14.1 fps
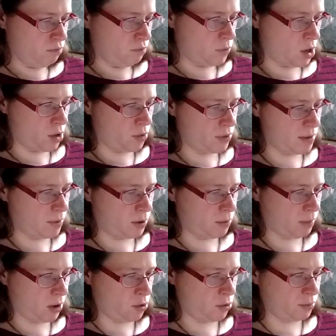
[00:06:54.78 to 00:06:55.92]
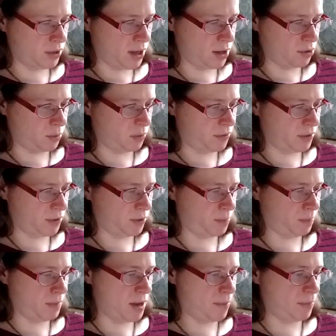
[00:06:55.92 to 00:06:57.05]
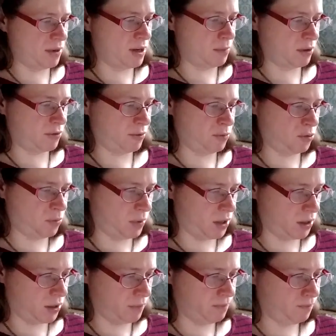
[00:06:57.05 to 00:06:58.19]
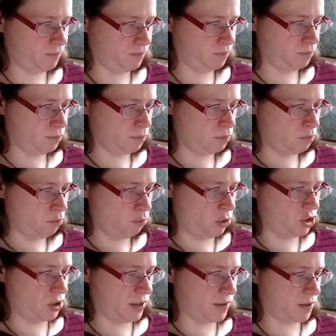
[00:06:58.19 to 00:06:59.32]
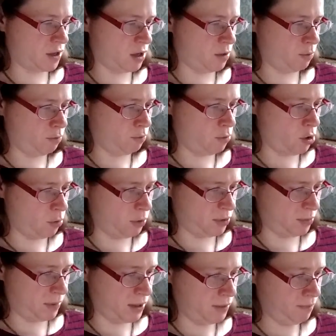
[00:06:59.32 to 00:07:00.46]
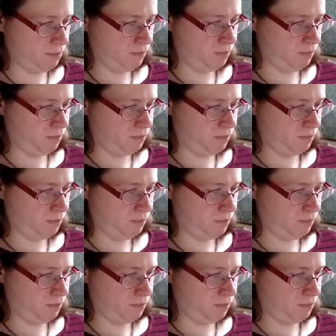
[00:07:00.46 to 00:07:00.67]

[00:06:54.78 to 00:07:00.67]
"No, they burned my home down to prevent the epidemic from spreading. Would you like to come home with me?"